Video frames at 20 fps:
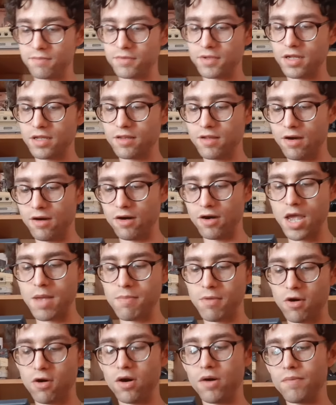the
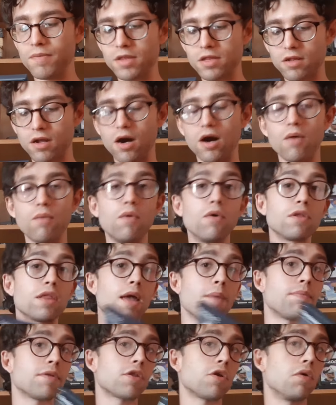time of Star Wars
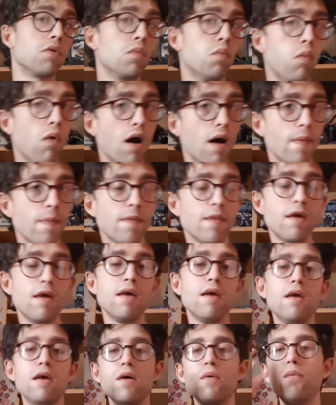Episode 1,
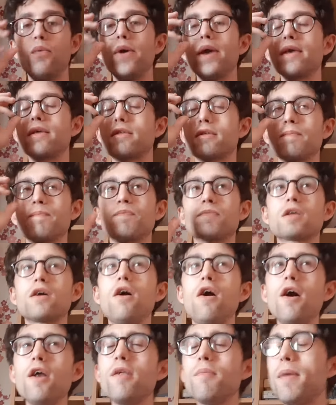which
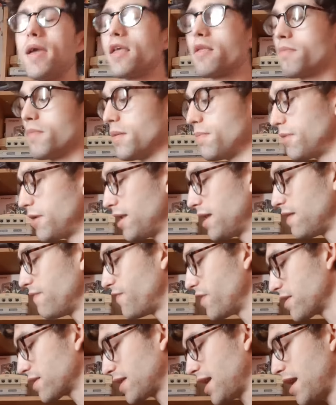kind of makes me believe
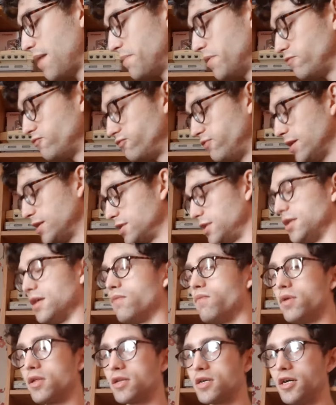this game originally
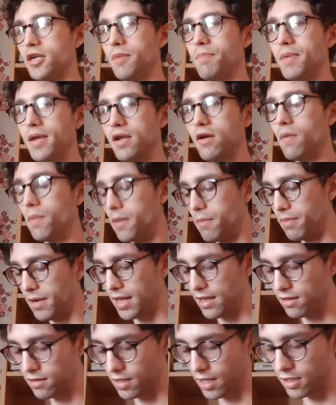was going to be on the
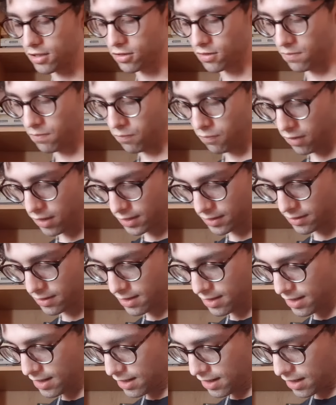PlayStation 1.
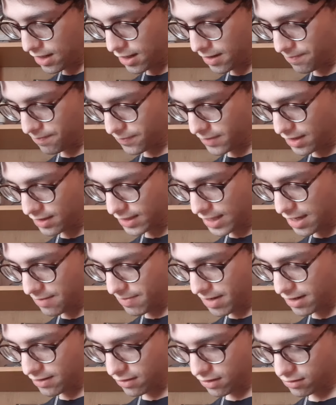This came
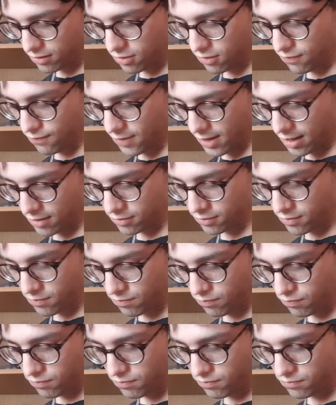out in like
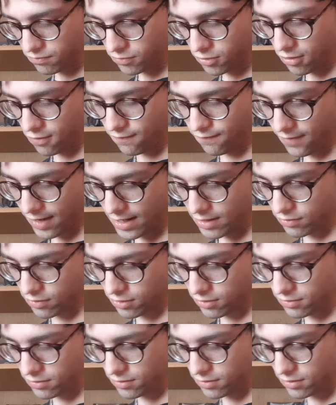
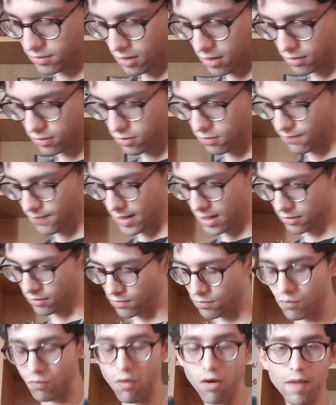2000, like
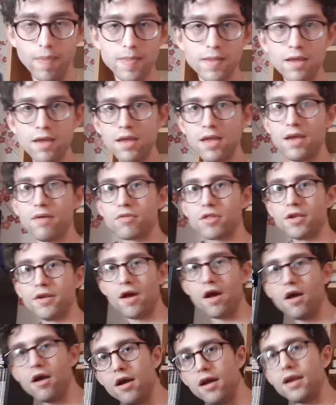2001. It's an
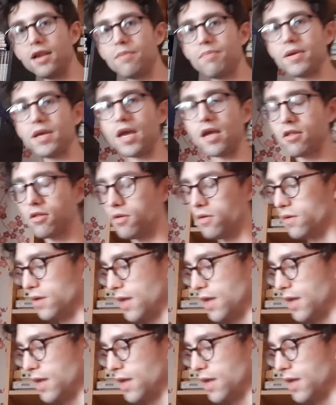early PS2